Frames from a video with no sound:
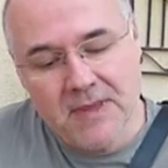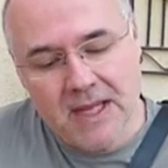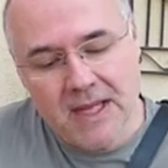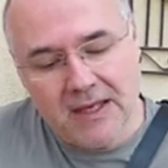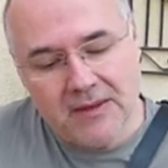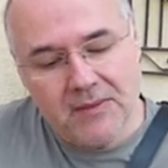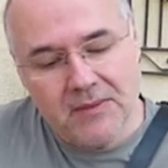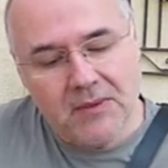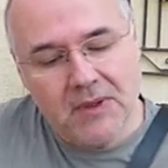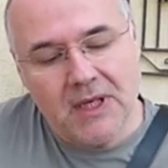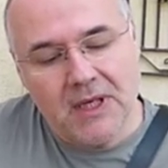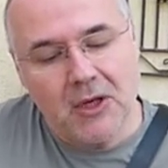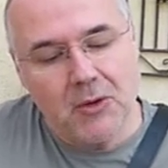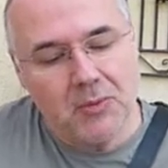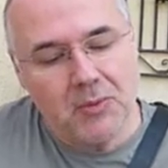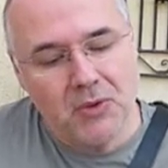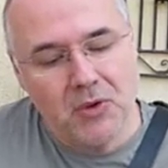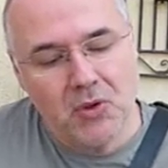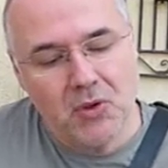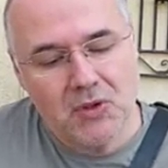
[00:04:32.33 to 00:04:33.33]
And
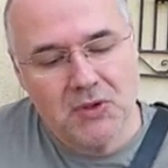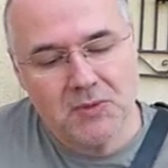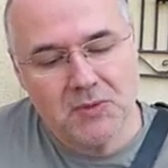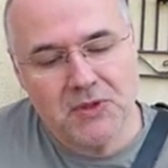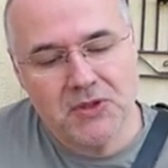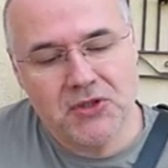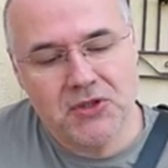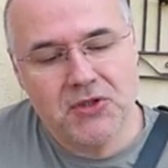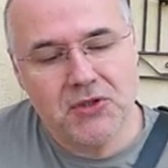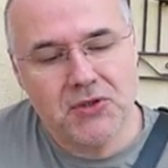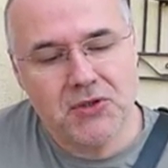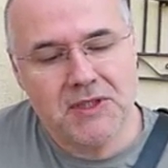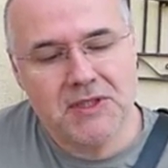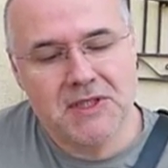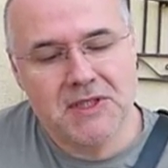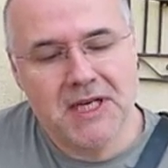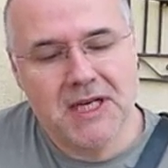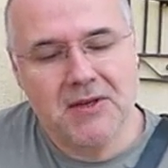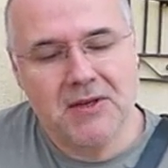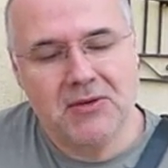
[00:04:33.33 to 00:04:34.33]
open chords, which should
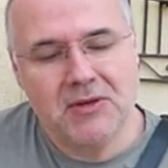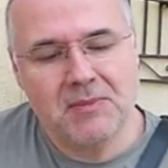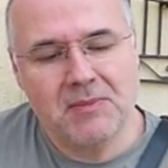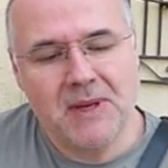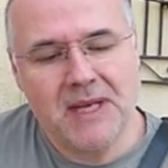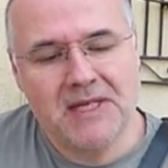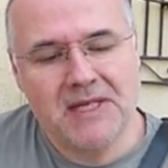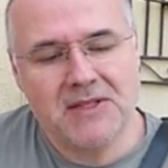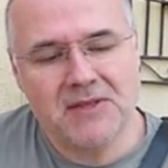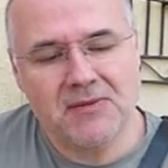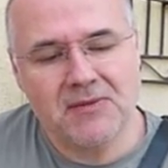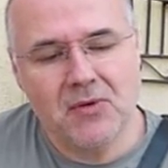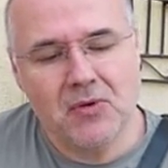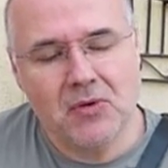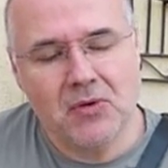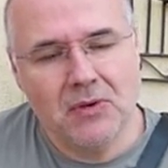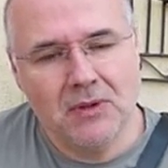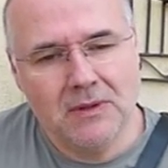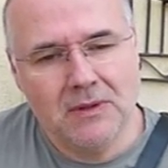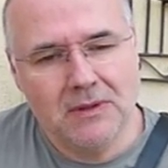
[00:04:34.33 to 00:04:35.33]
sound the best of
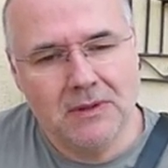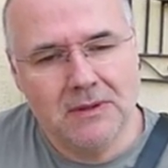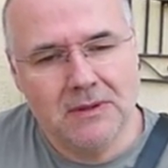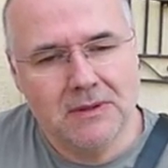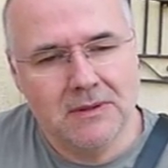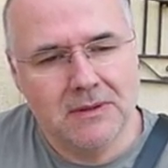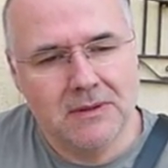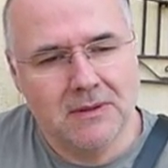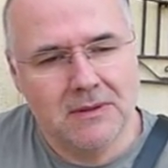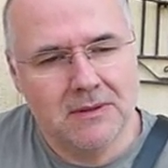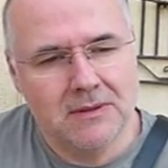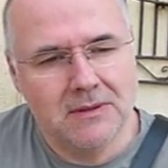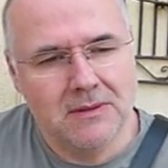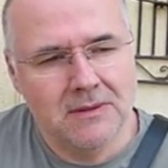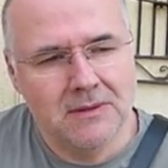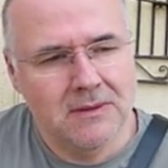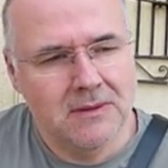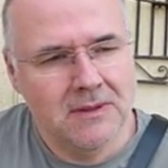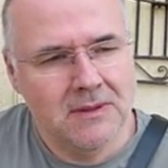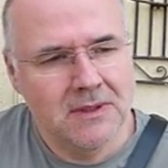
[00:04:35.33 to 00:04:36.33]
all,
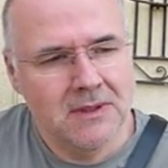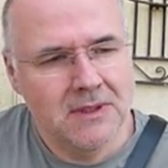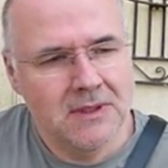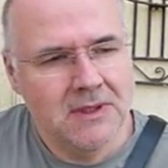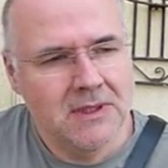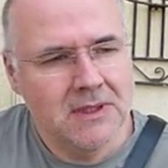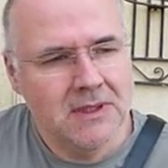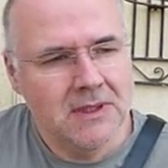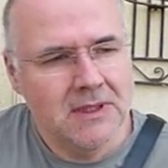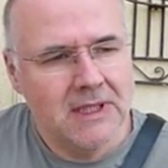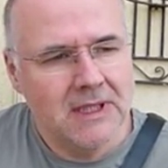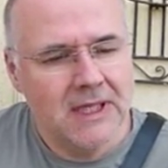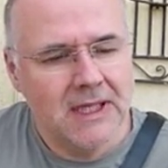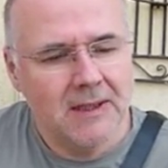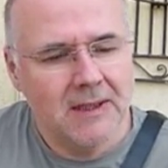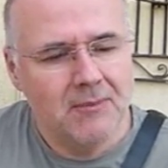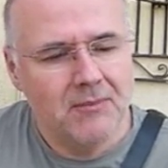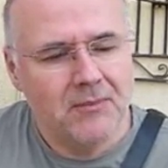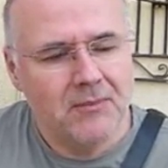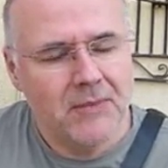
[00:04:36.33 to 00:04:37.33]

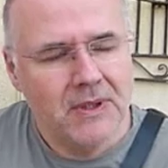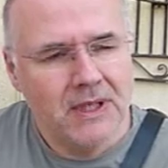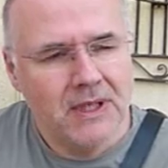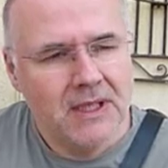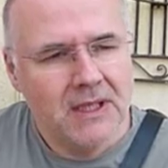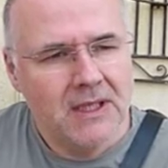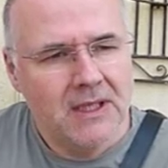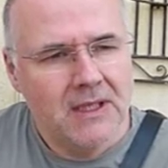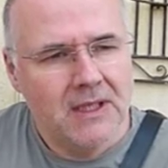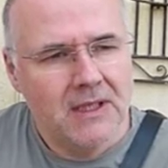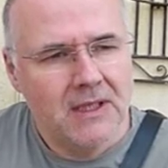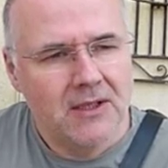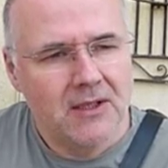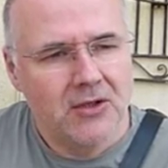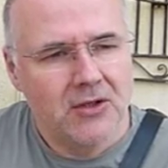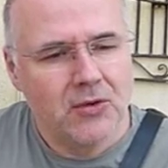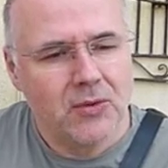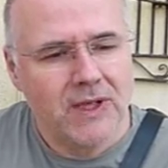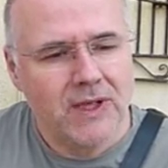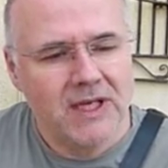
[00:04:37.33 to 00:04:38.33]
can
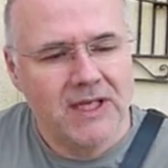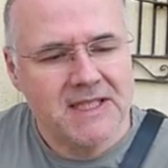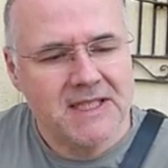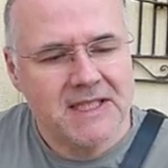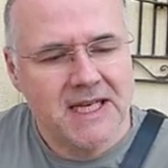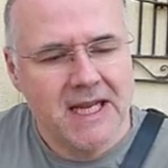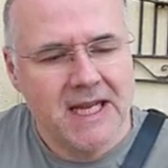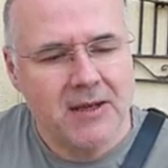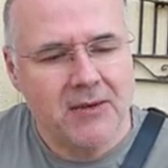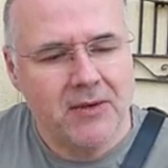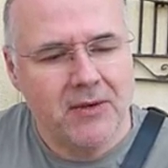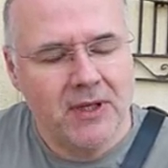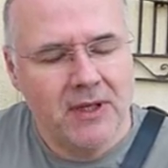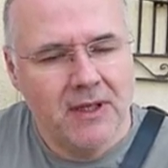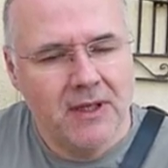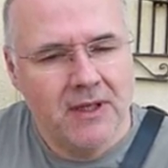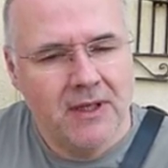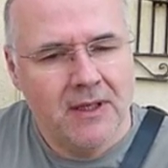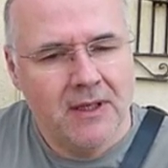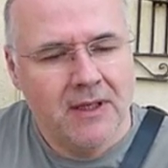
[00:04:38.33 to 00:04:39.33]
quickly sound
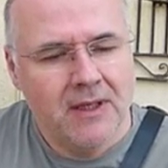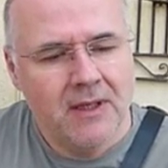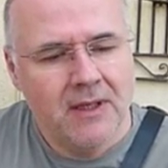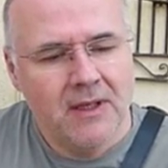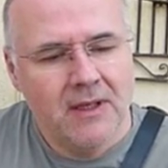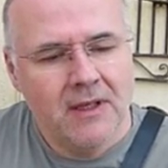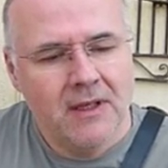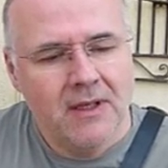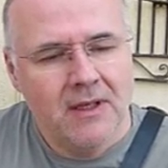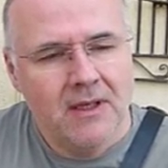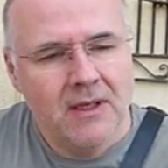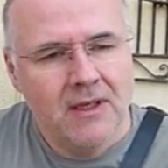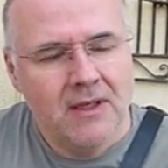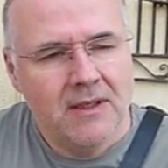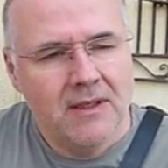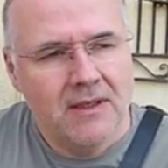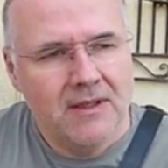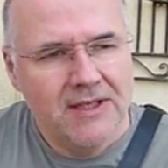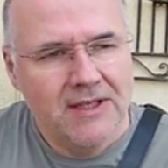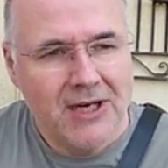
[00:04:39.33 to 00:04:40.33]

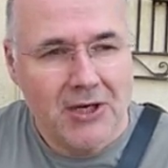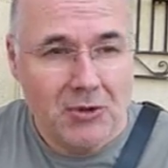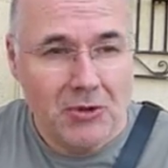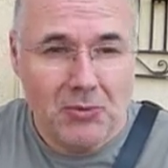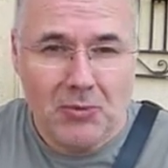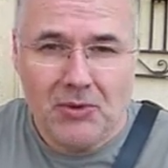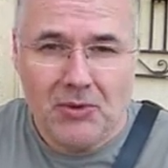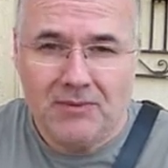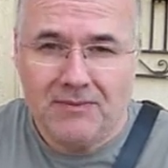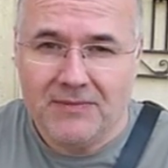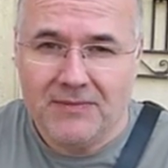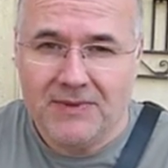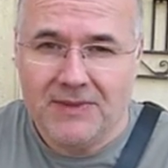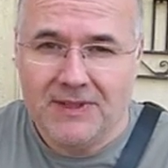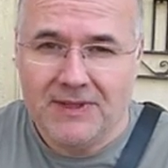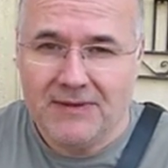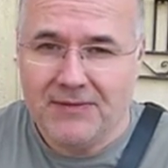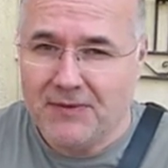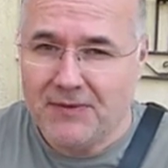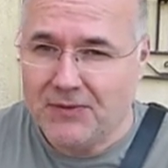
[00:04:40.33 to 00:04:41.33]
terrible
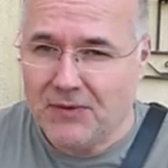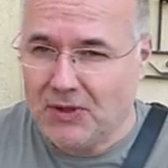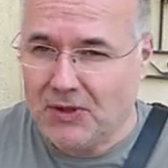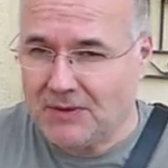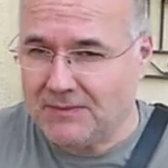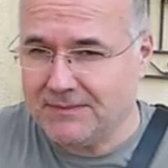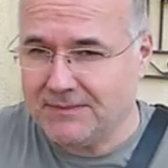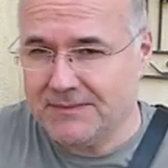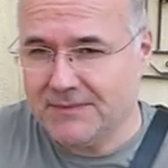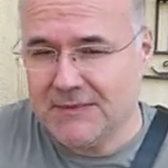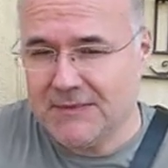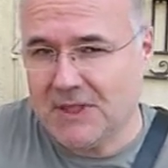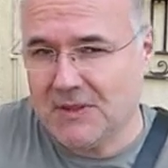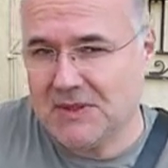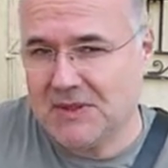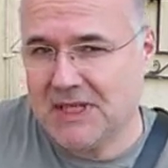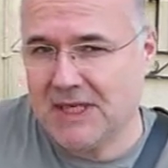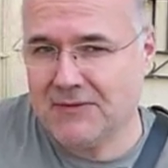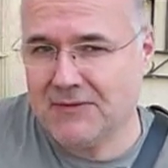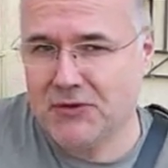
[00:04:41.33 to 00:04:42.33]
if you've got
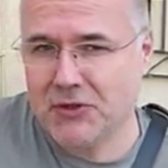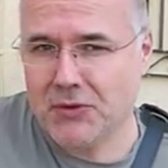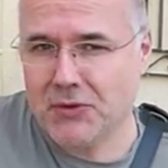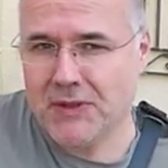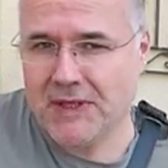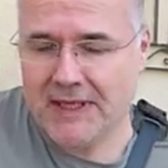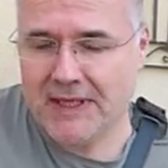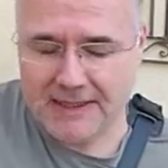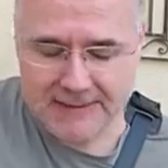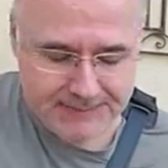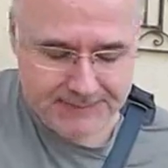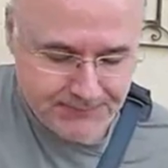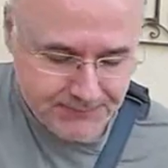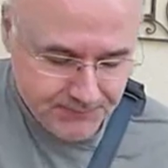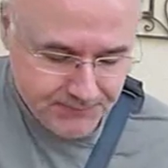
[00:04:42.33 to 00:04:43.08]
notes out of tuning there.